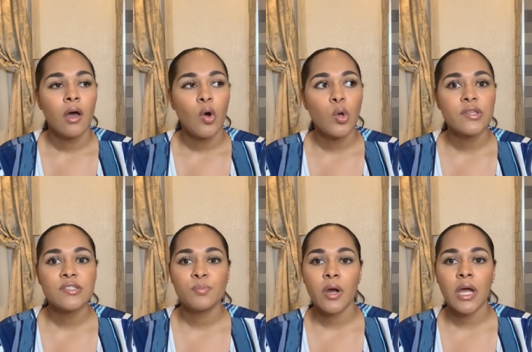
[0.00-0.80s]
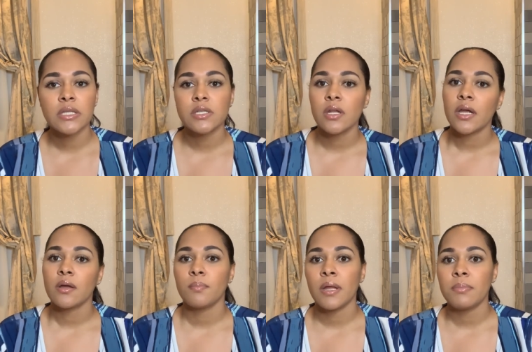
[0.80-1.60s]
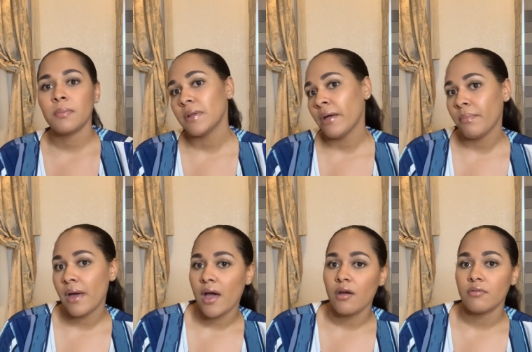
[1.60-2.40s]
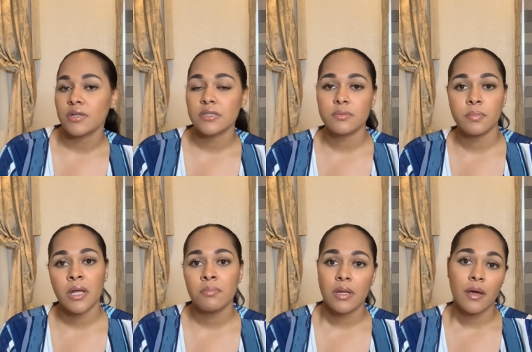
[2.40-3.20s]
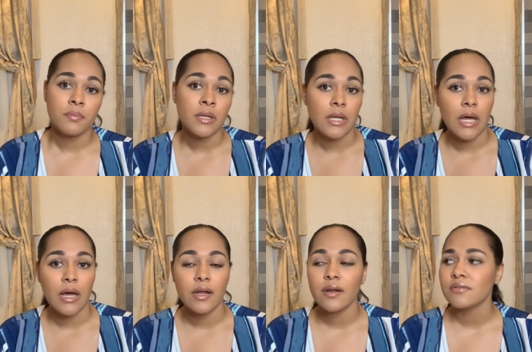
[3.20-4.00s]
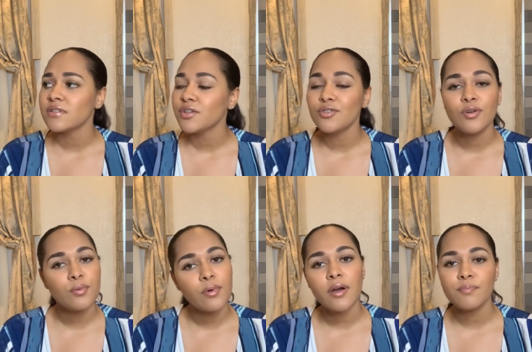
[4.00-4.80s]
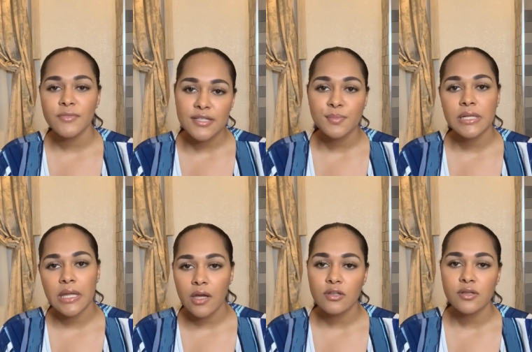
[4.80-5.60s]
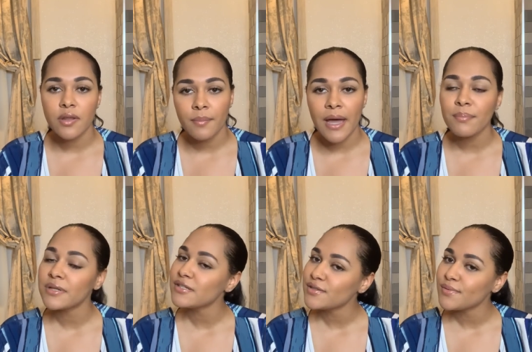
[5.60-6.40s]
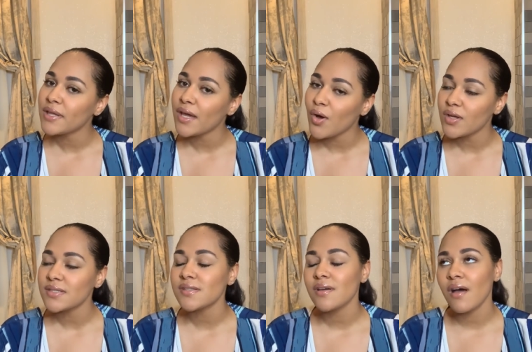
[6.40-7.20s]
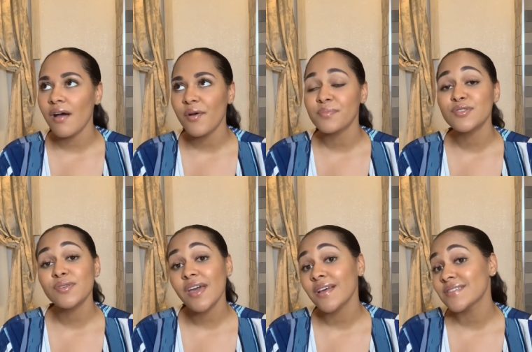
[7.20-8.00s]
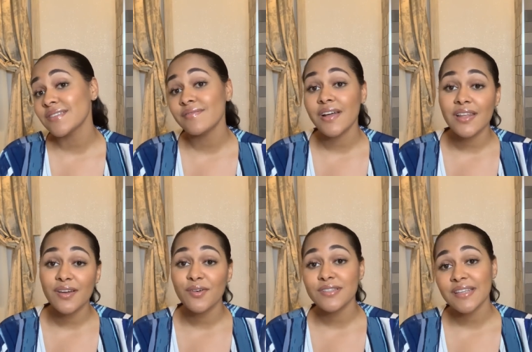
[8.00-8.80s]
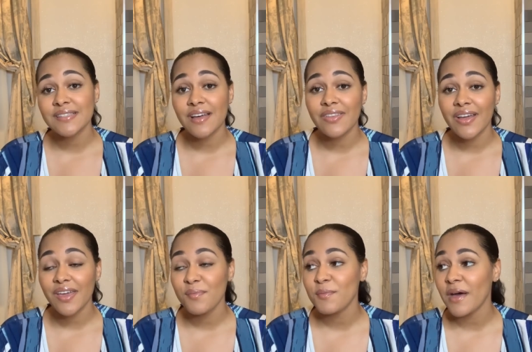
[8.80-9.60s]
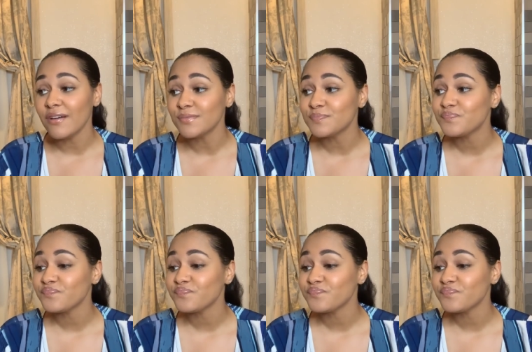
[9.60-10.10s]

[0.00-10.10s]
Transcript: all these brands are like blah blah blah Paris, blah blah Milan. I was like, you know what? Let's put Lagos on the map. Let's do Lagos. Um, so yeah, Ziva Lagos. That's how that came about.